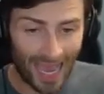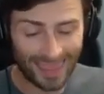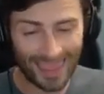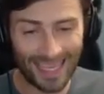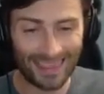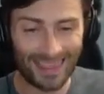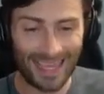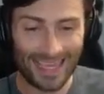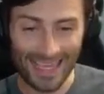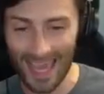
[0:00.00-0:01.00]
I think
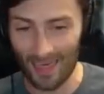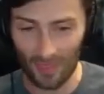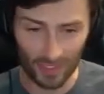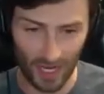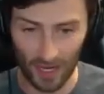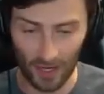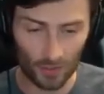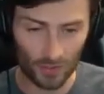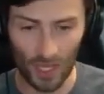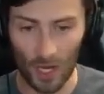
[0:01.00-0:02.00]
they get the
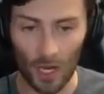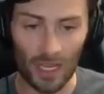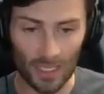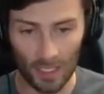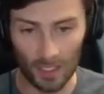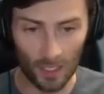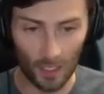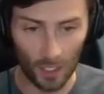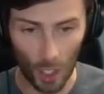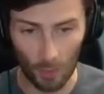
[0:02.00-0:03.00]
Tigers there in
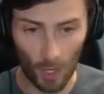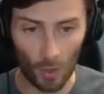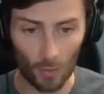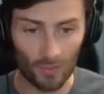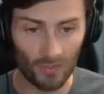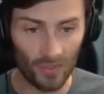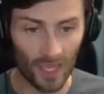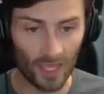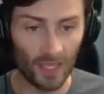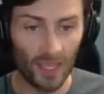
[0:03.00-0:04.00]
Como.
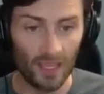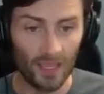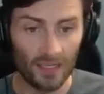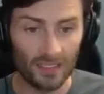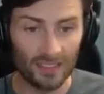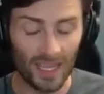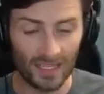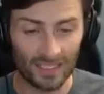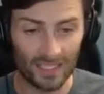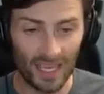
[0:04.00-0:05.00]
Then
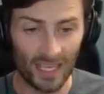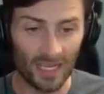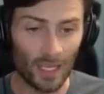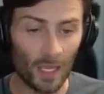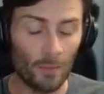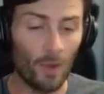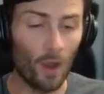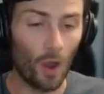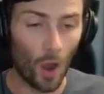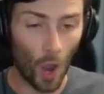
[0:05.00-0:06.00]
Texas A&M
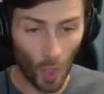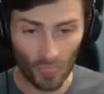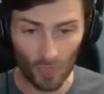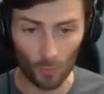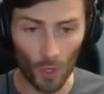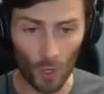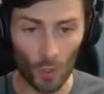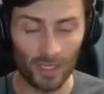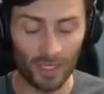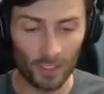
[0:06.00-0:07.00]
on the
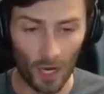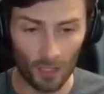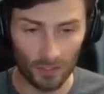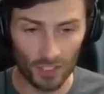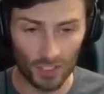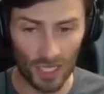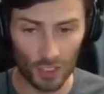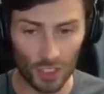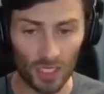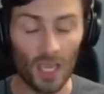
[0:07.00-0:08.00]
road in College
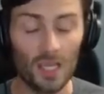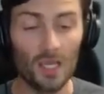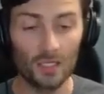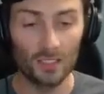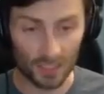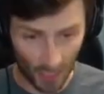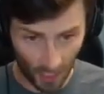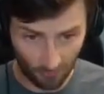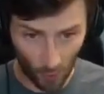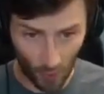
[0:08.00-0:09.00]
Station.
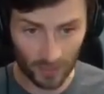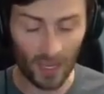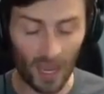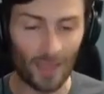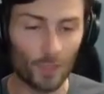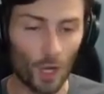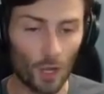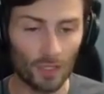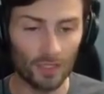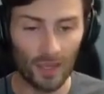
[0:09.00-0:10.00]
Tough one. I'm
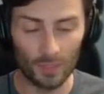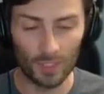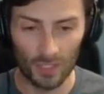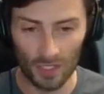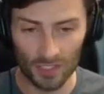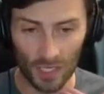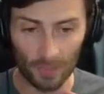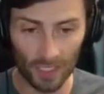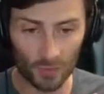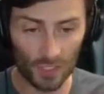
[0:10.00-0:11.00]
calling that one a
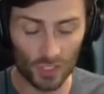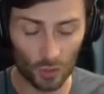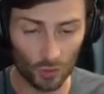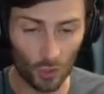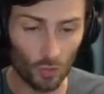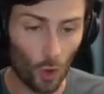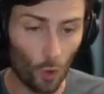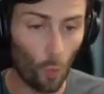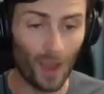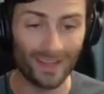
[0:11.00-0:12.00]
toss-up because we still don't
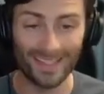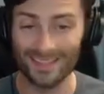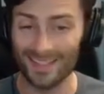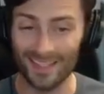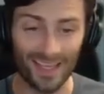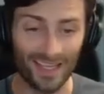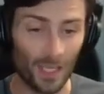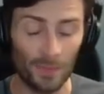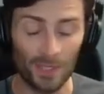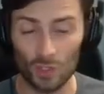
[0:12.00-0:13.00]
know what Texas
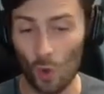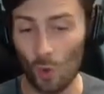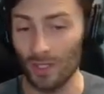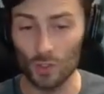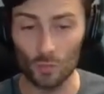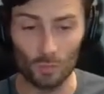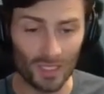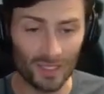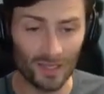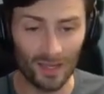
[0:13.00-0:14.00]
A&M is going to
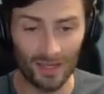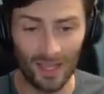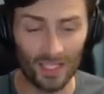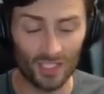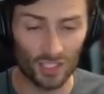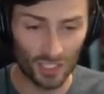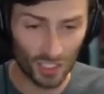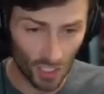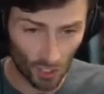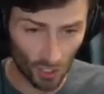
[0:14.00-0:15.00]
be next
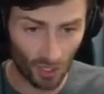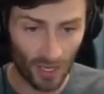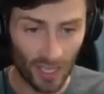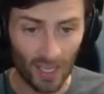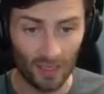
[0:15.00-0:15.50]
year.